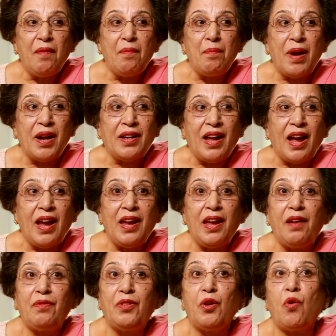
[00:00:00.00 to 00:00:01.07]
but I
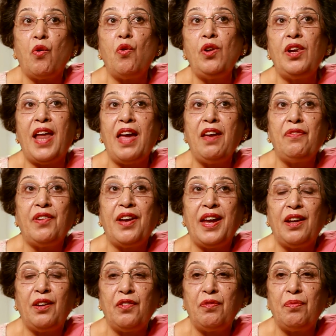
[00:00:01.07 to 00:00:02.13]
have the whole life
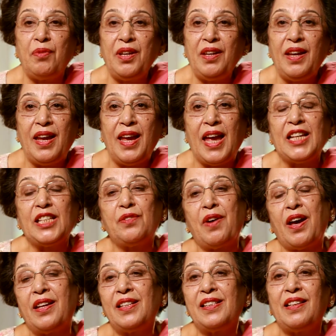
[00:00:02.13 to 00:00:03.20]
ahead of me as
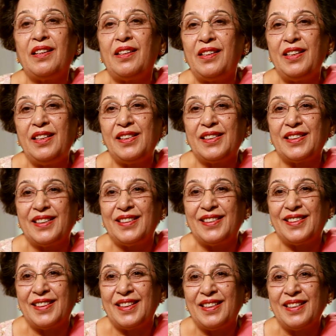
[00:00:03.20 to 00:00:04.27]
far as learning is
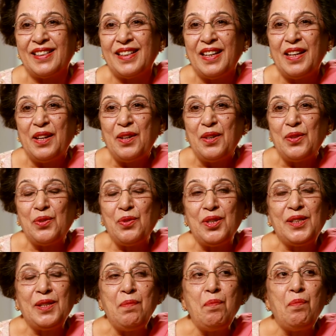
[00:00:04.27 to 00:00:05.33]
concerned. So
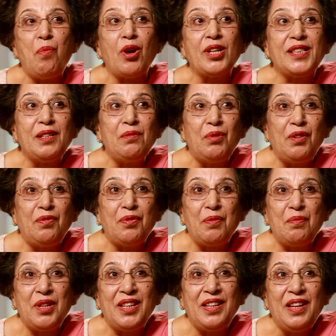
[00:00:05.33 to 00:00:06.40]
it's impossible for
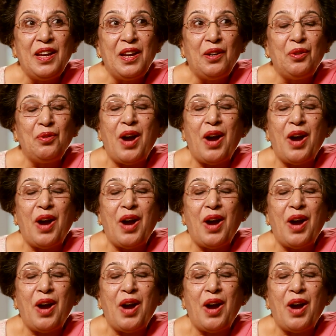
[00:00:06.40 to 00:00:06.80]
me to